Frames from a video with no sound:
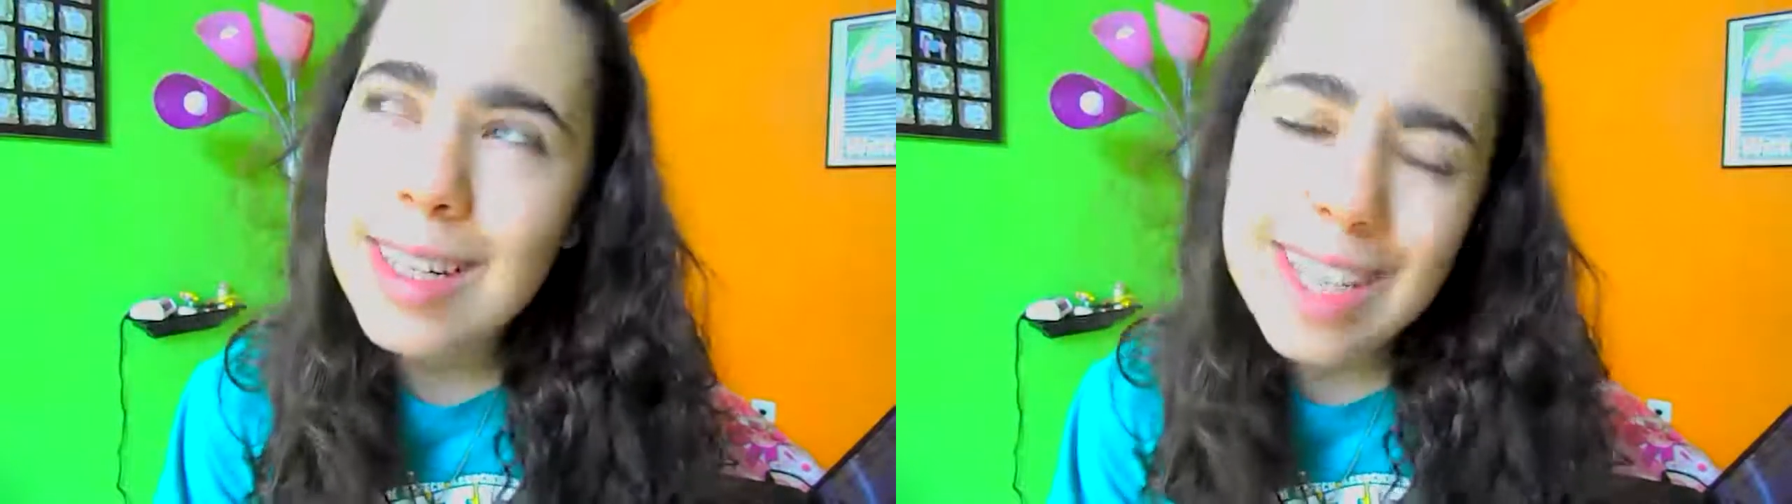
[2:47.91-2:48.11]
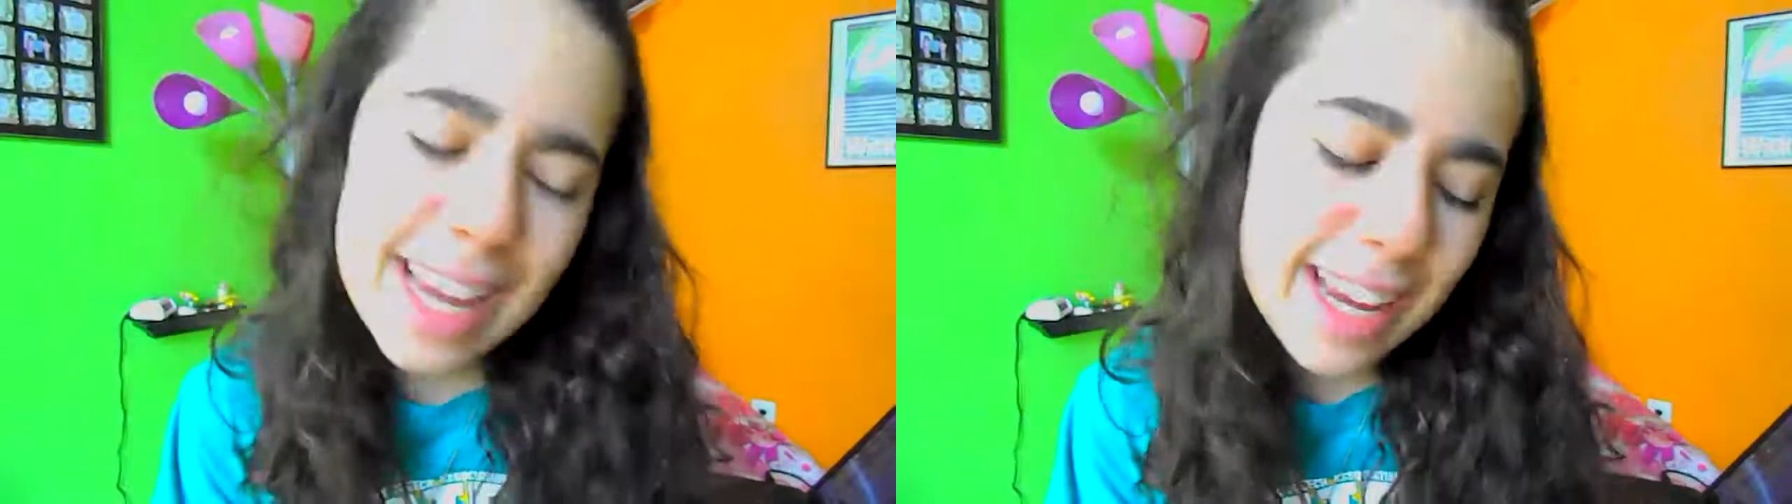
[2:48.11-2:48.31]

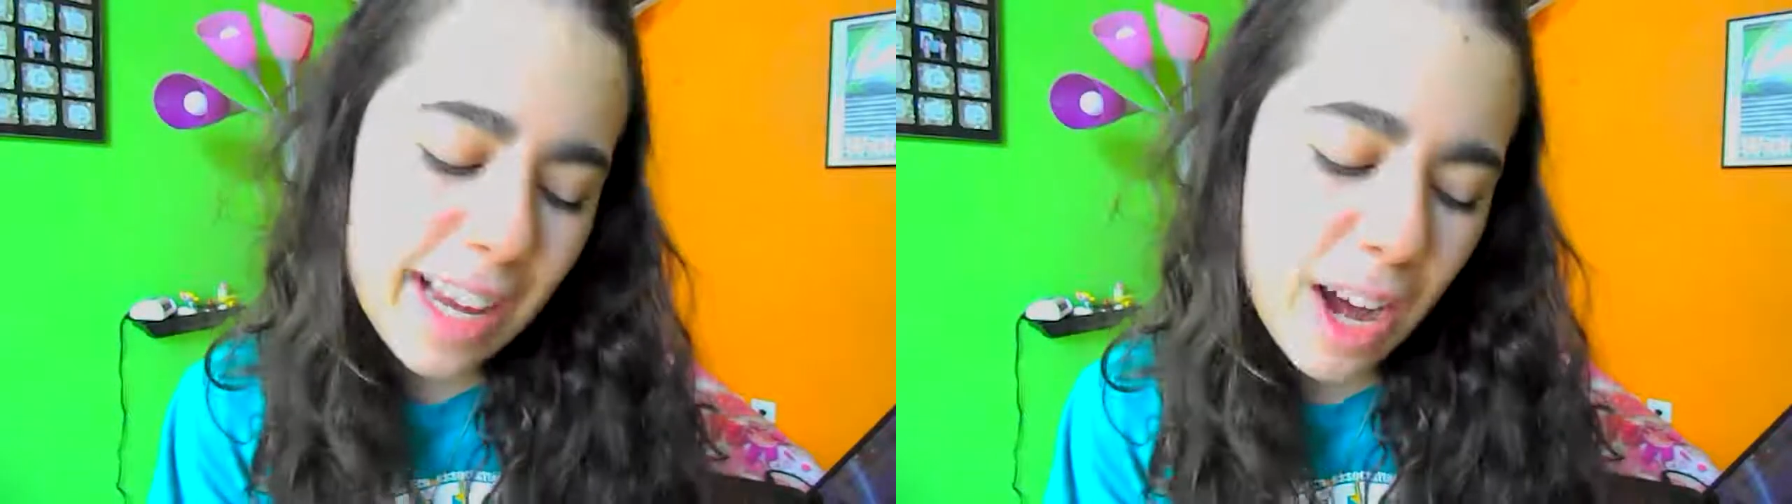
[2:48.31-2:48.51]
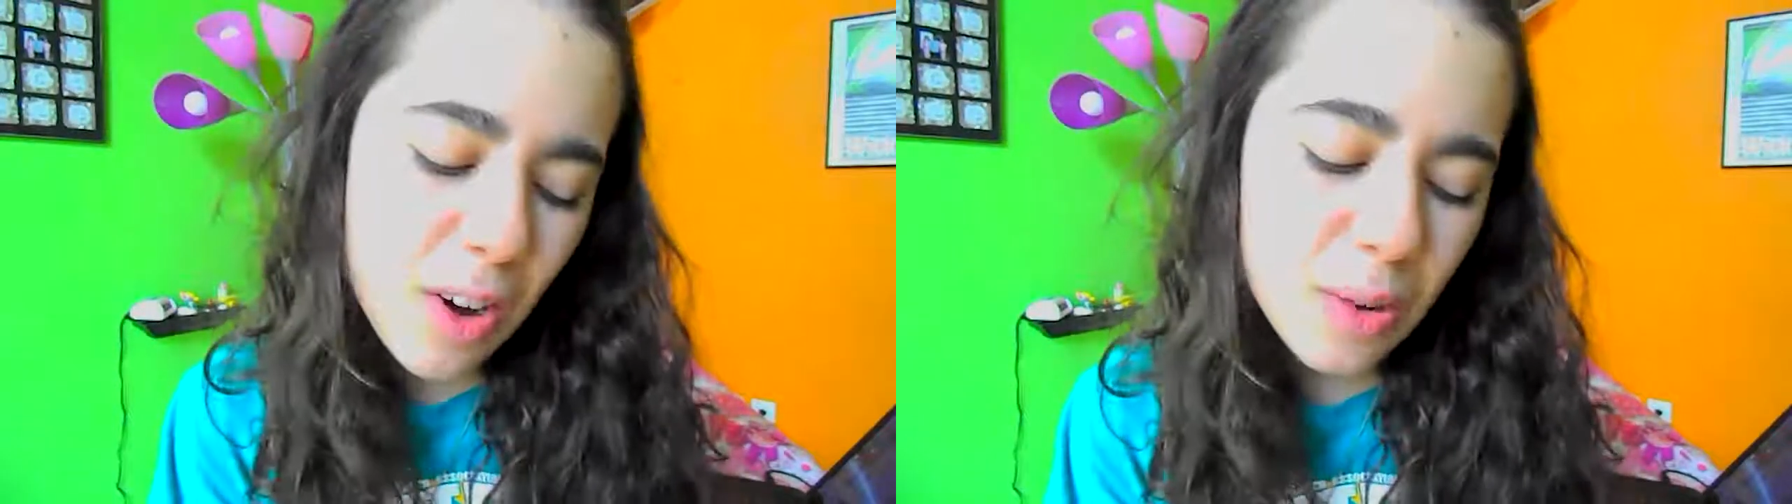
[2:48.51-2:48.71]
take
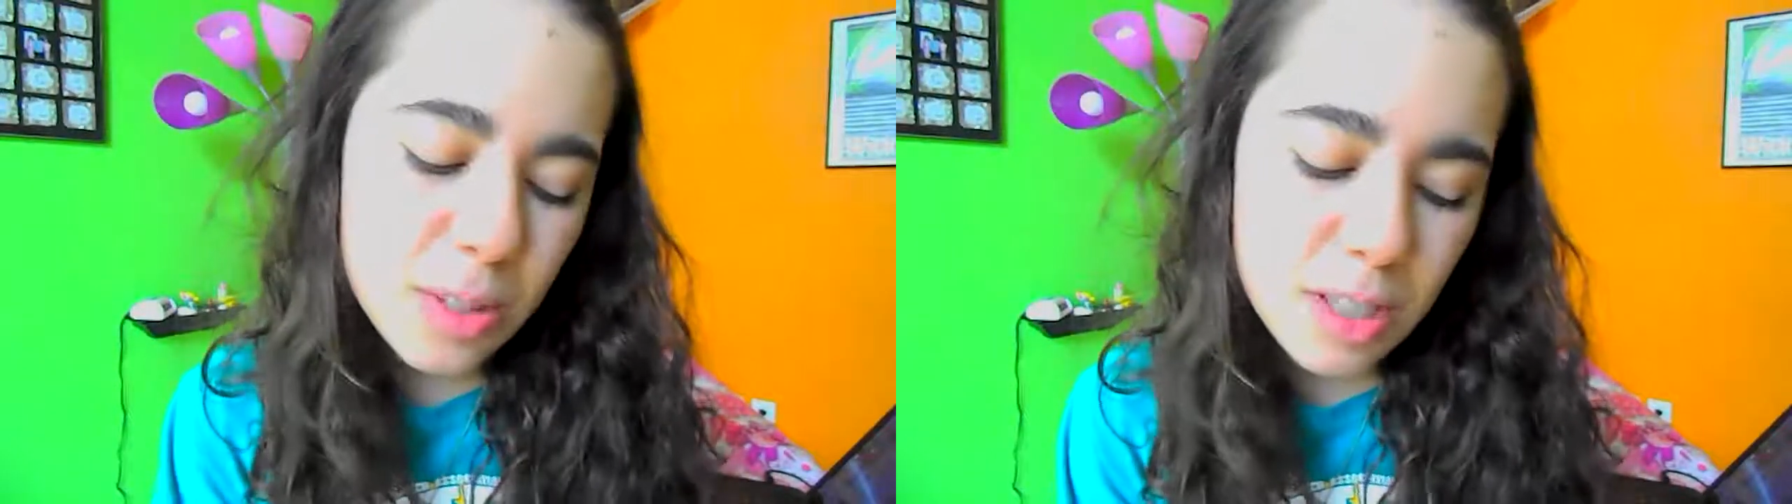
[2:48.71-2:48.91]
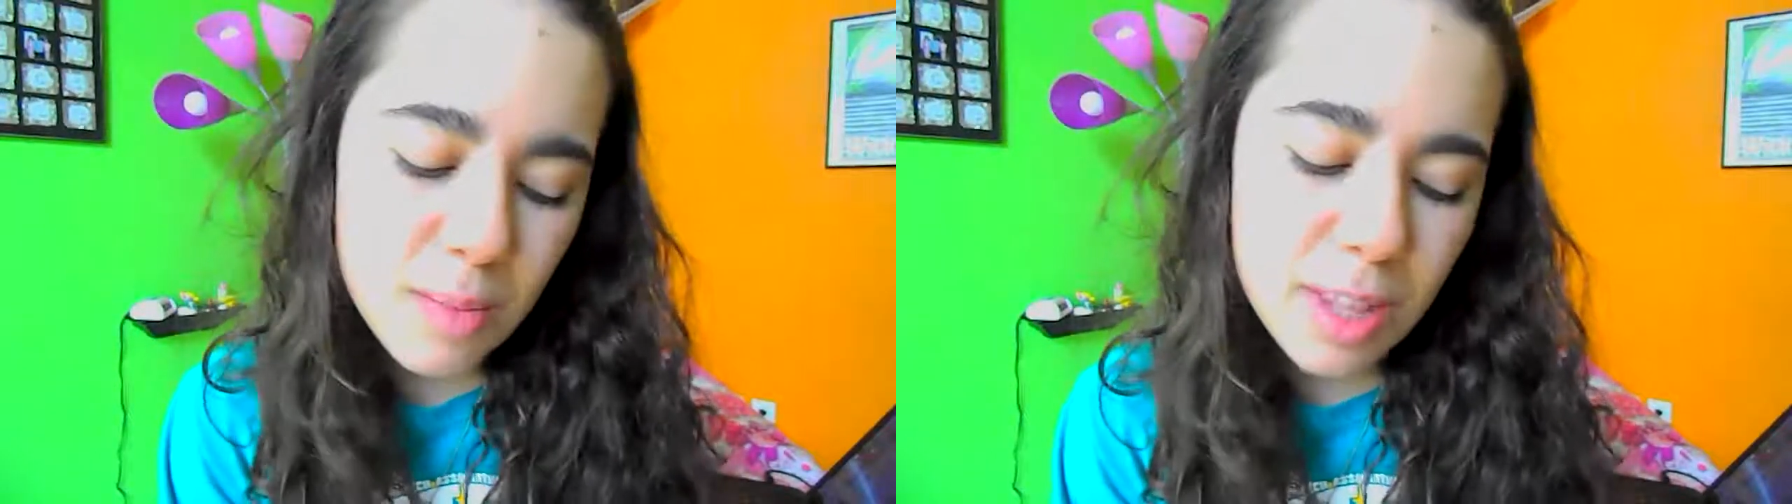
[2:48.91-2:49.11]
out
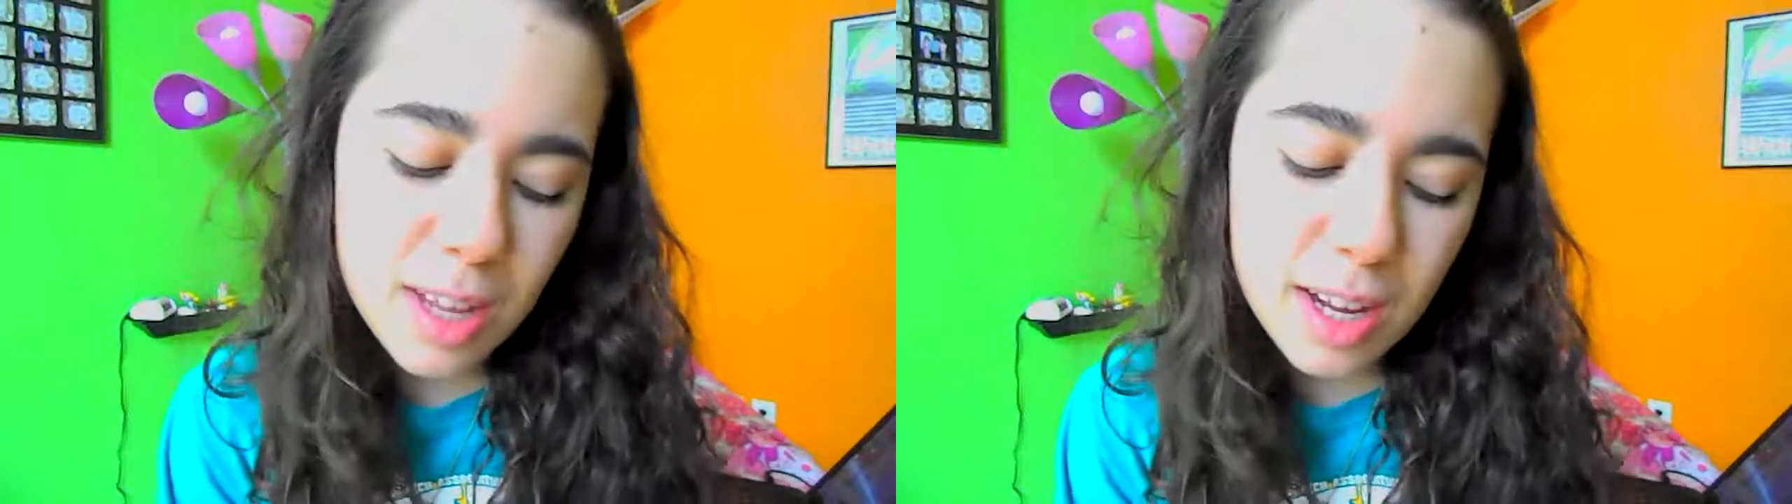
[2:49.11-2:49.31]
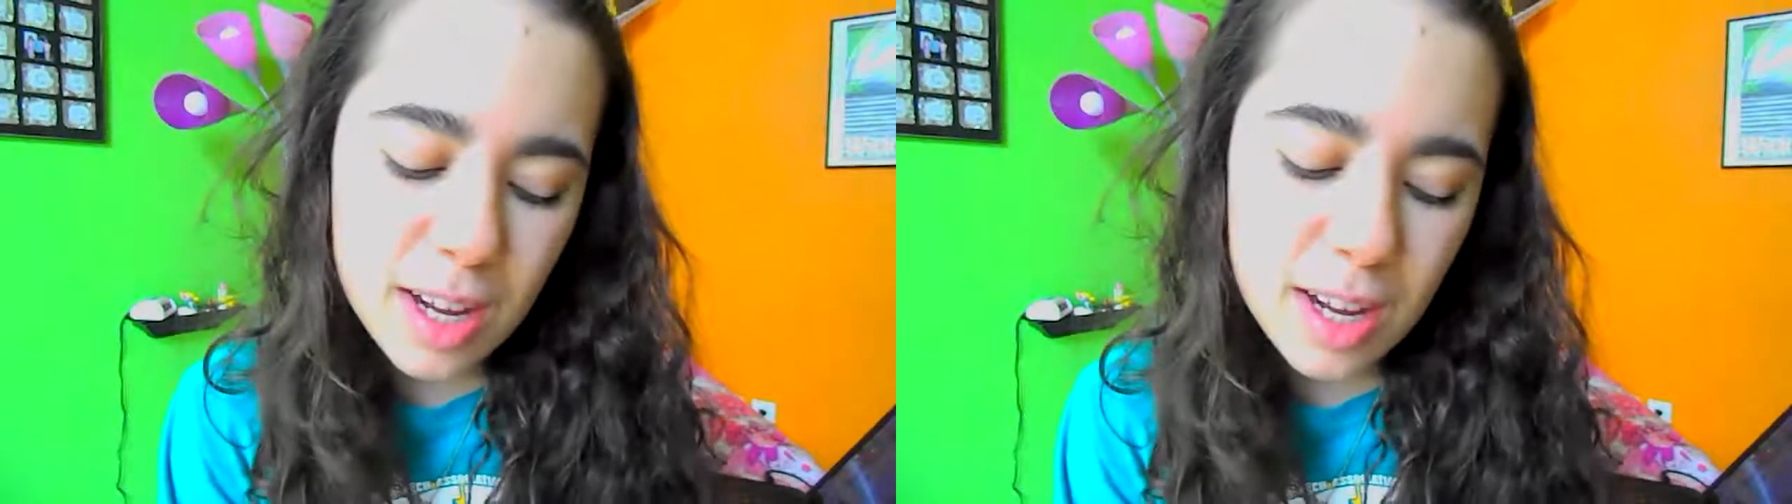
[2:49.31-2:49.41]
some of the